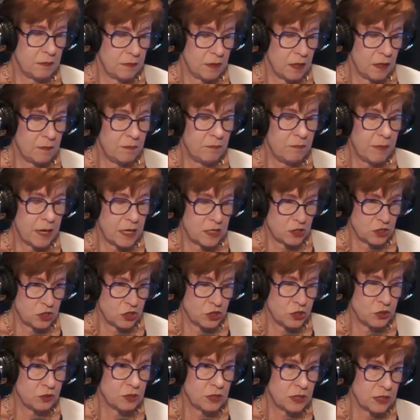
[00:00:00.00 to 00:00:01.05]
in
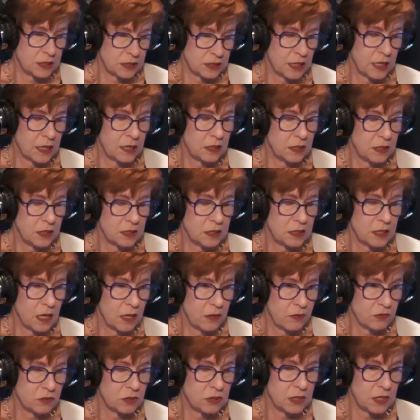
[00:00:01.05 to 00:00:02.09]
Massachusetts and in
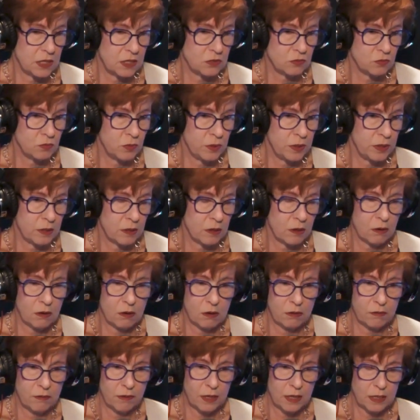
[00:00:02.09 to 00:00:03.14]
other states, we
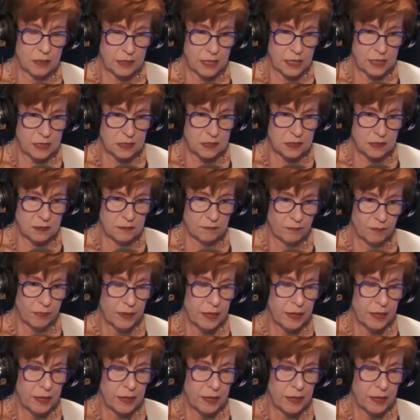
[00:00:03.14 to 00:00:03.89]
are elected,